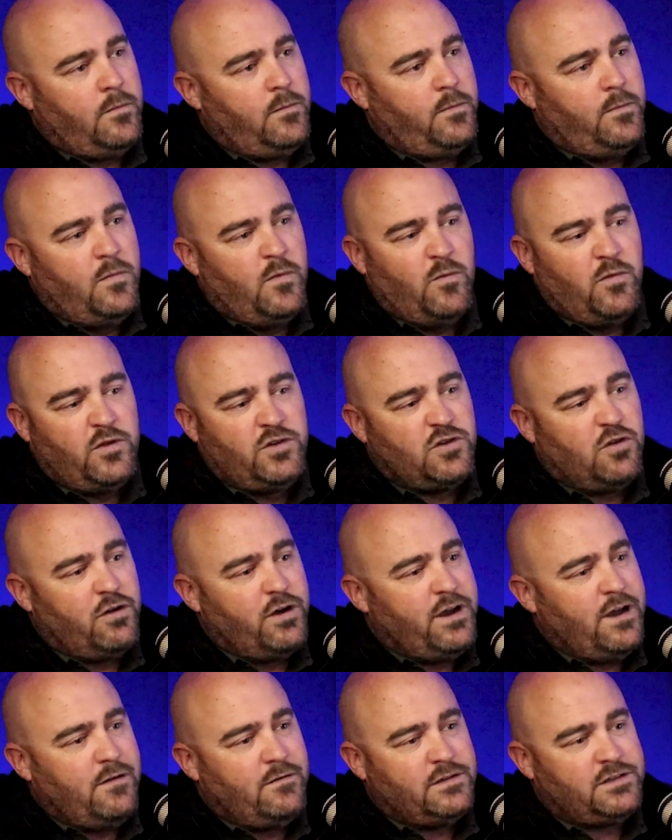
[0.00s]
The
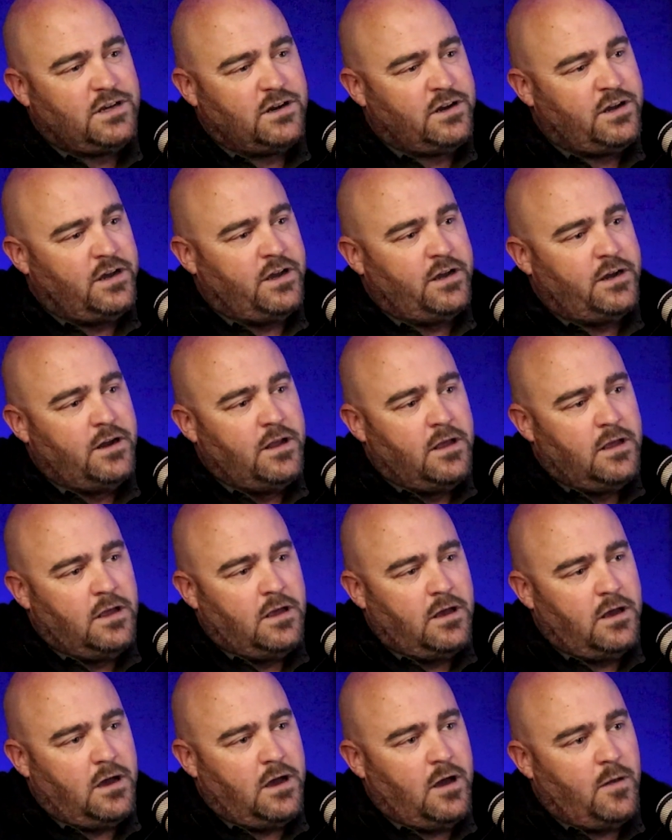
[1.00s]
majority of us are good,
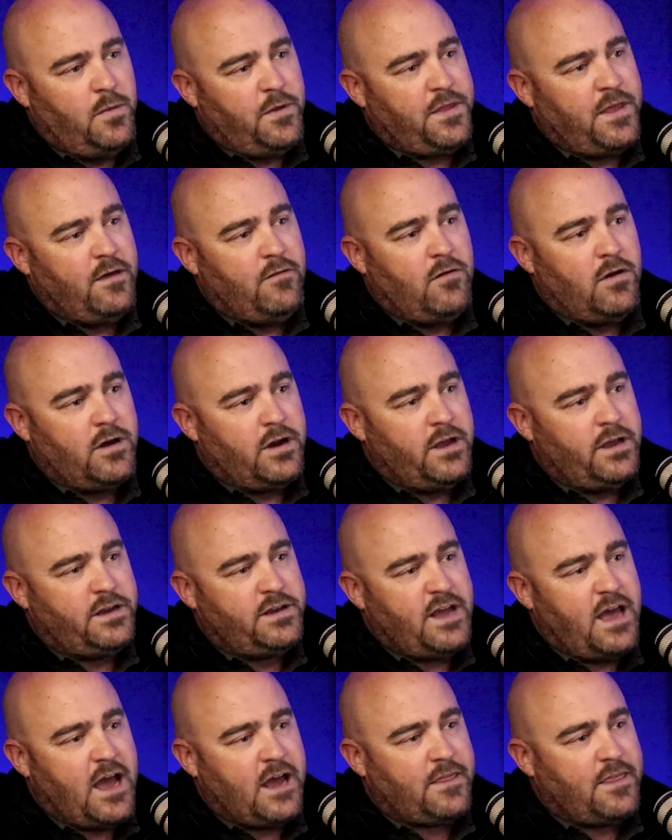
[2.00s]
but they want to
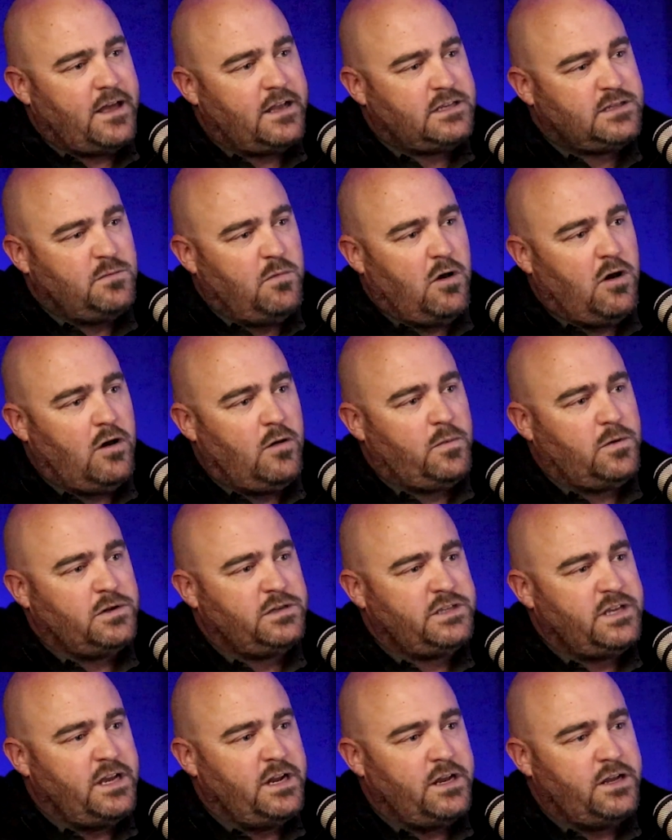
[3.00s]
attack that small
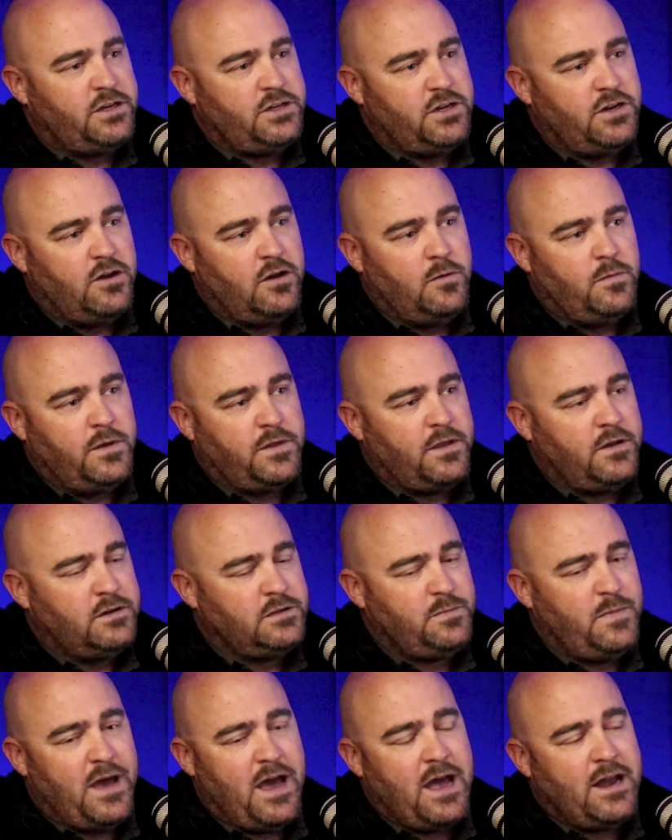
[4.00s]
percentage, But
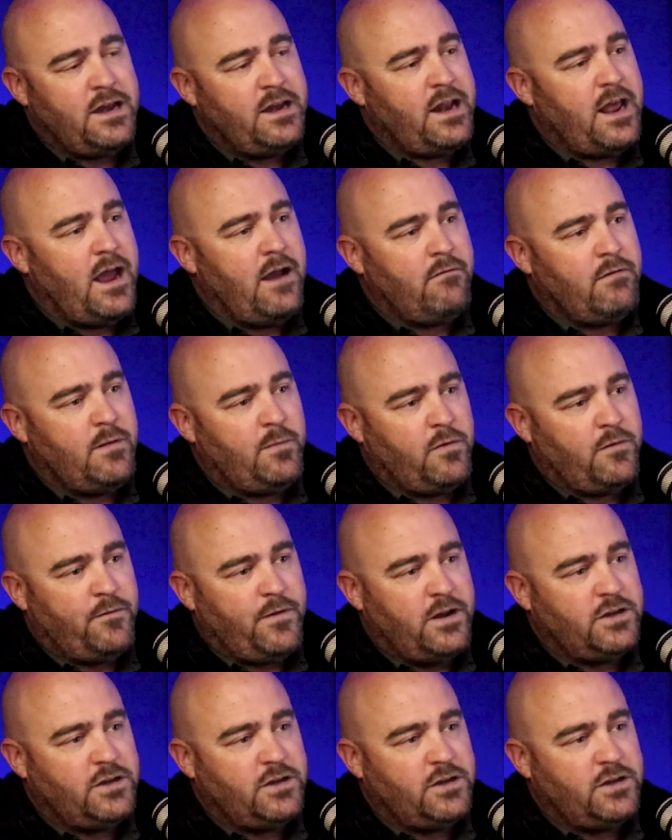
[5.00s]
there's bad in every profession.